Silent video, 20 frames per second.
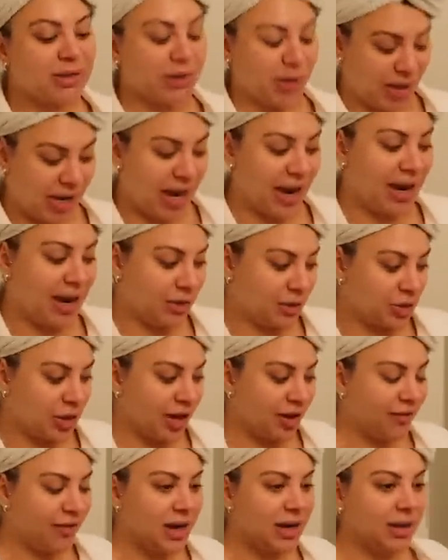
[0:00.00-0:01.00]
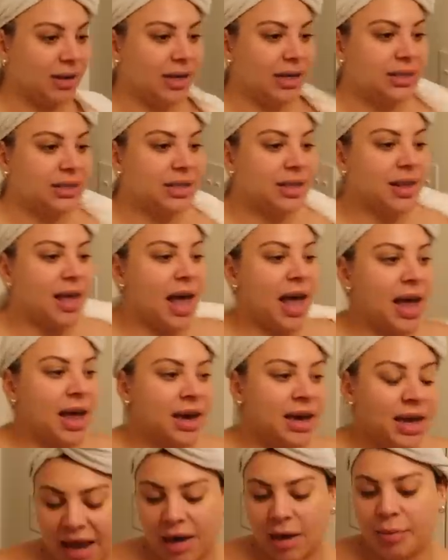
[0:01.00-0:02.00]
So again, I'll try to find a link to
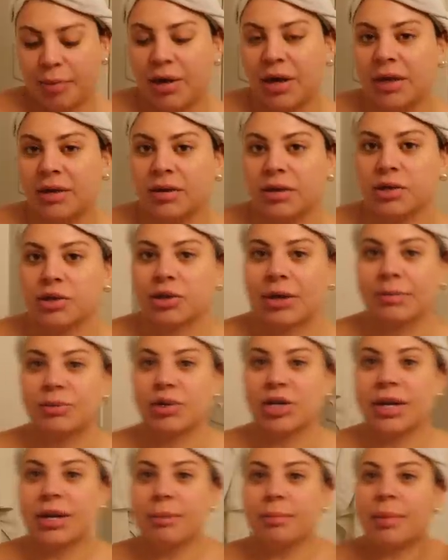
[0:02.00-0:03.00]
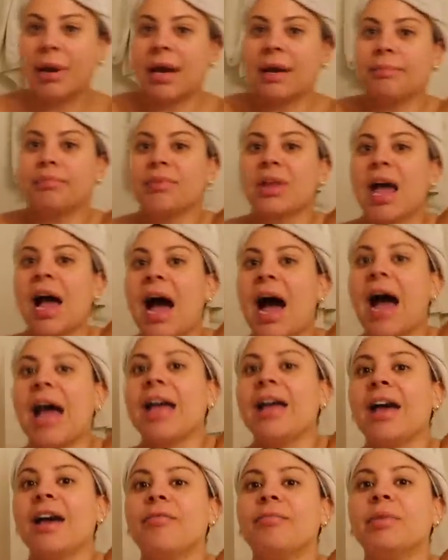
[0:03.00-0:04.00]
that and I'll put it in the description, but
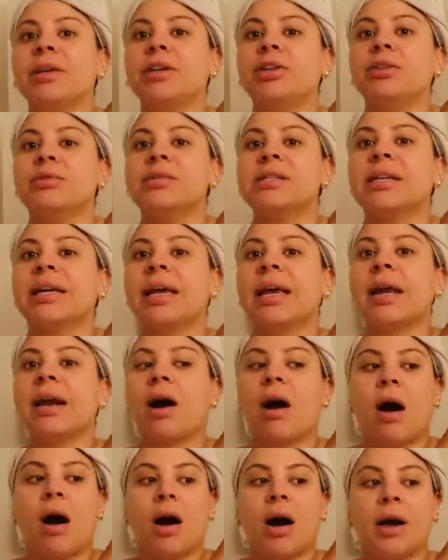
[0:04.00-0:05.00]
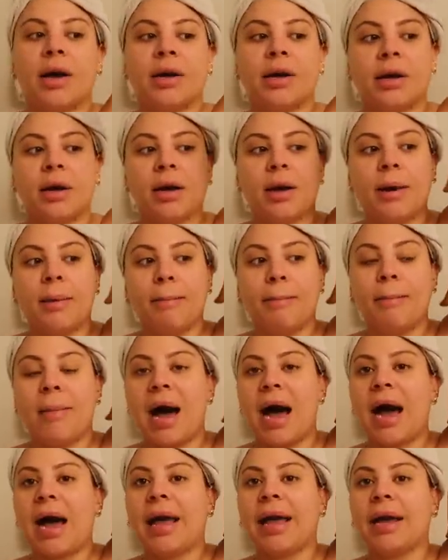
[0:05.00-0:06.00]
I have been using it on
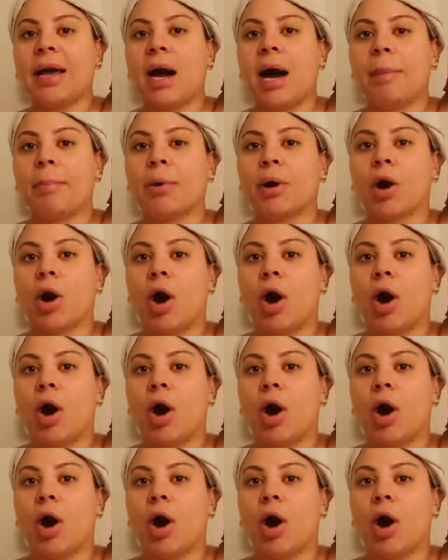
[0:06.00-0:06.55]
my upper